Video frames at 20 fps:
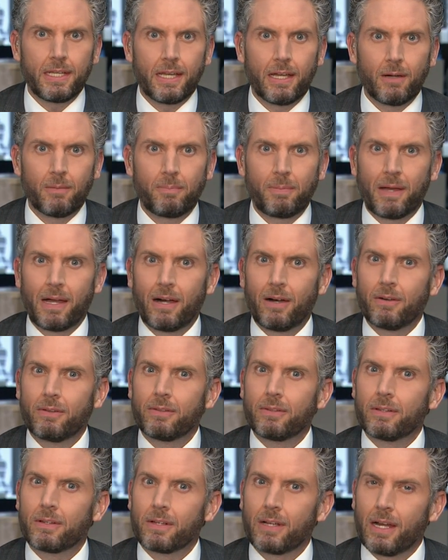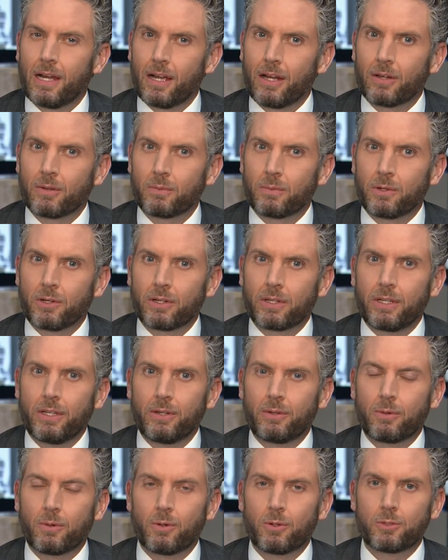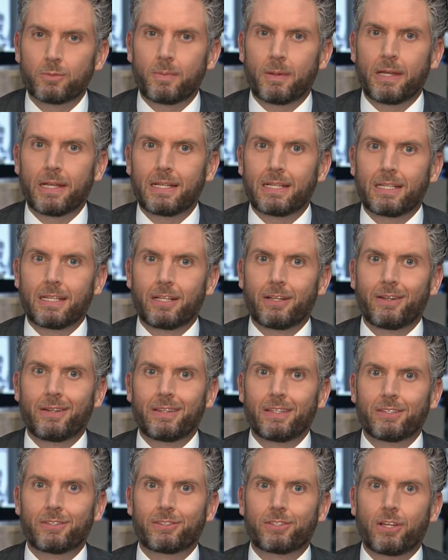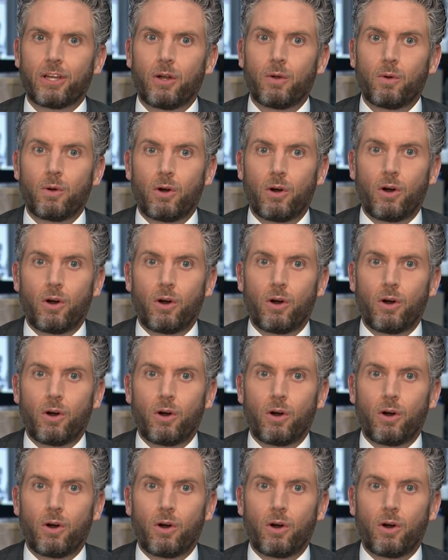Help out their hard-working crews by clearing the snow